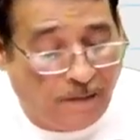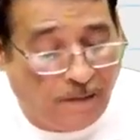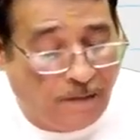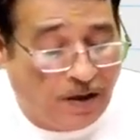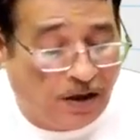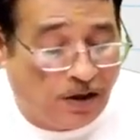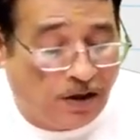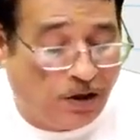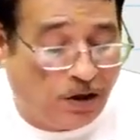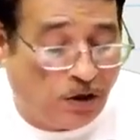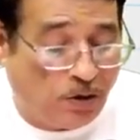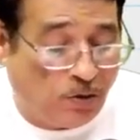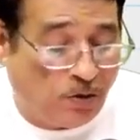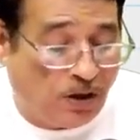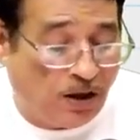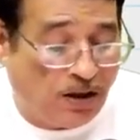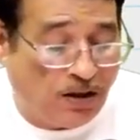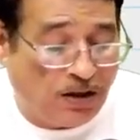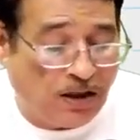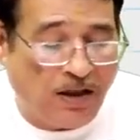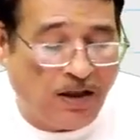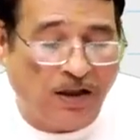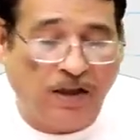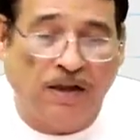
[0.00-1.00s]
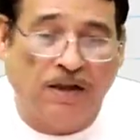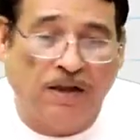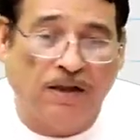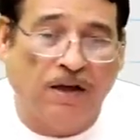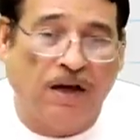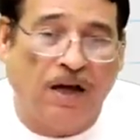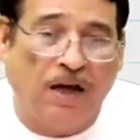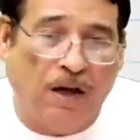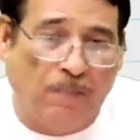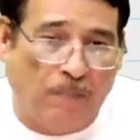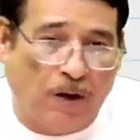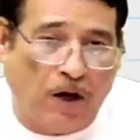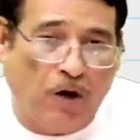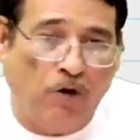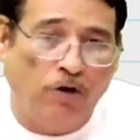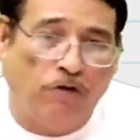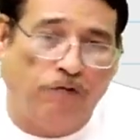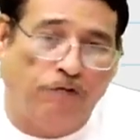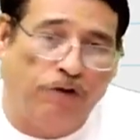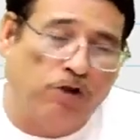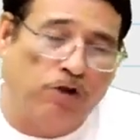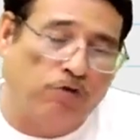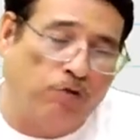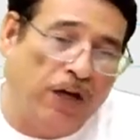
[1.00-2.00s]
during the year, amount
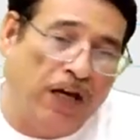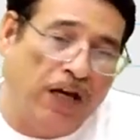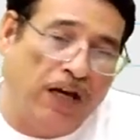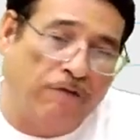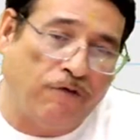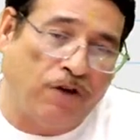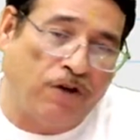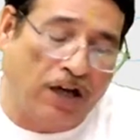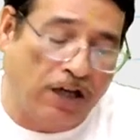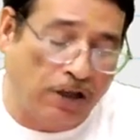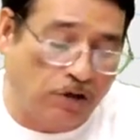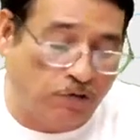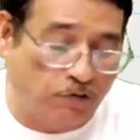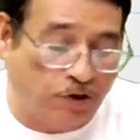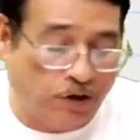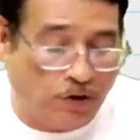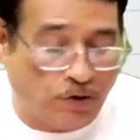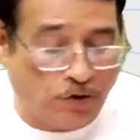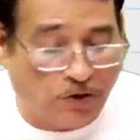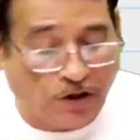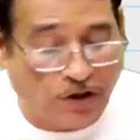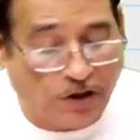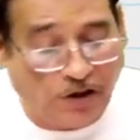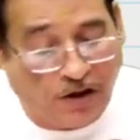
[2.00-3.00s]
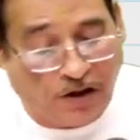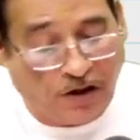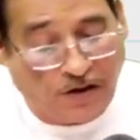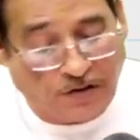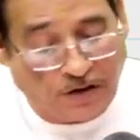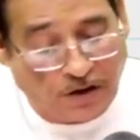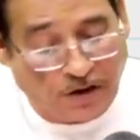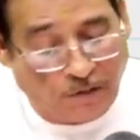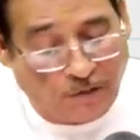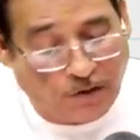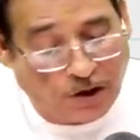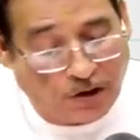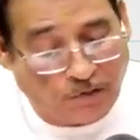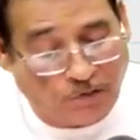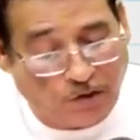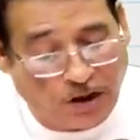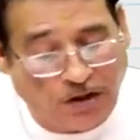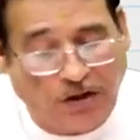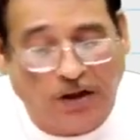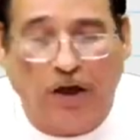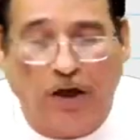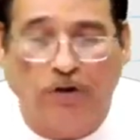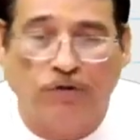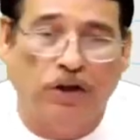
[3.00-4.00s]
which we have transferred to general reserve is
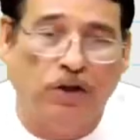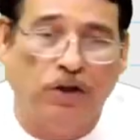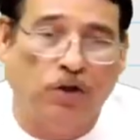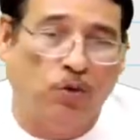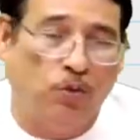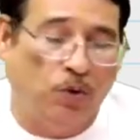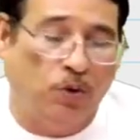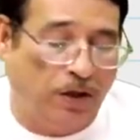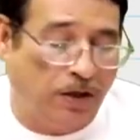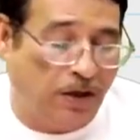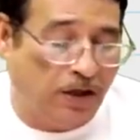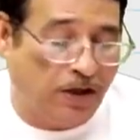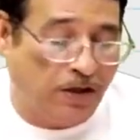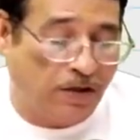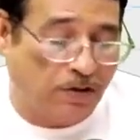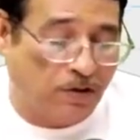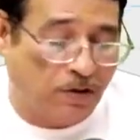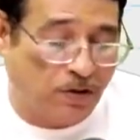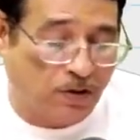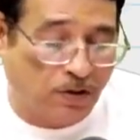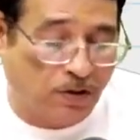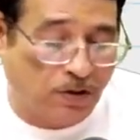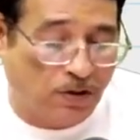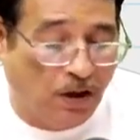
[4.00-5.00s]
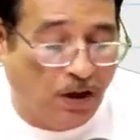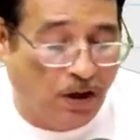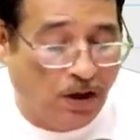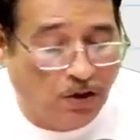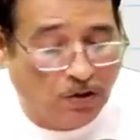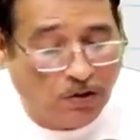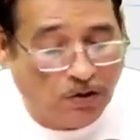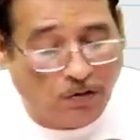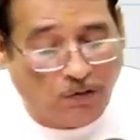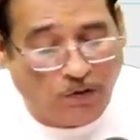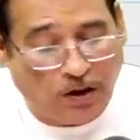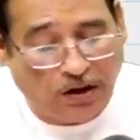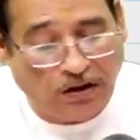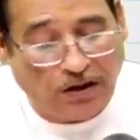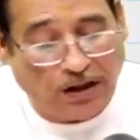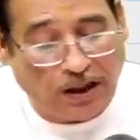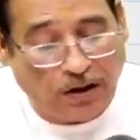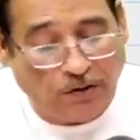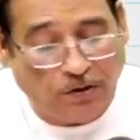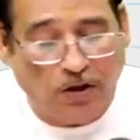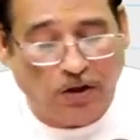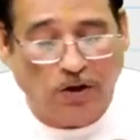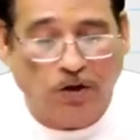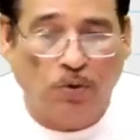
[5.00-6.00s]
1,200. So
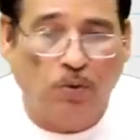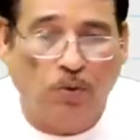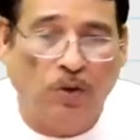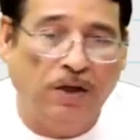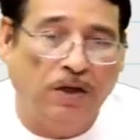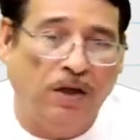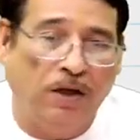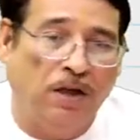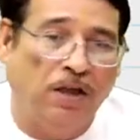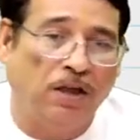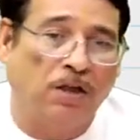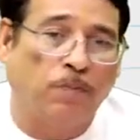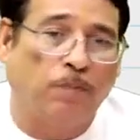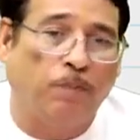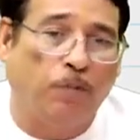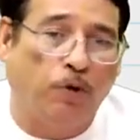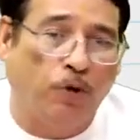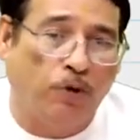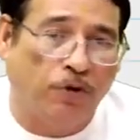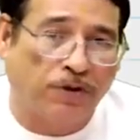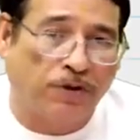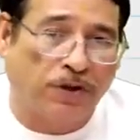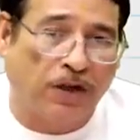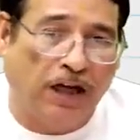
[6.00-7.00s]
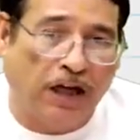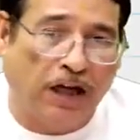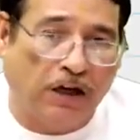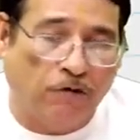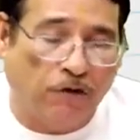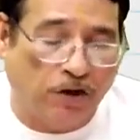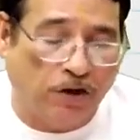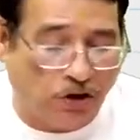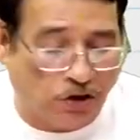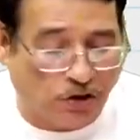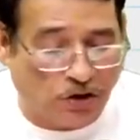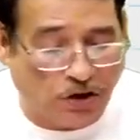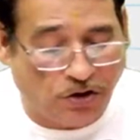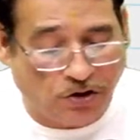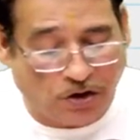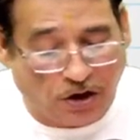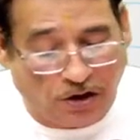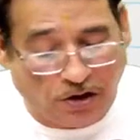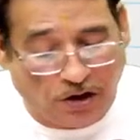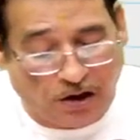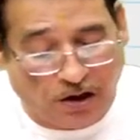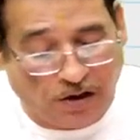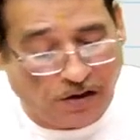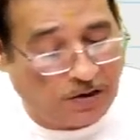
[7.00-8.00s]
1,200 is post-acquisition
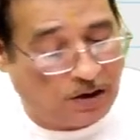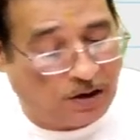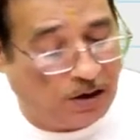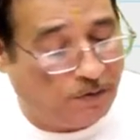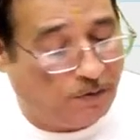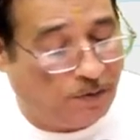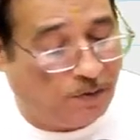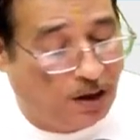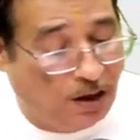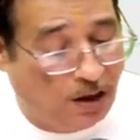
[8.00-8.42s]
general reserve.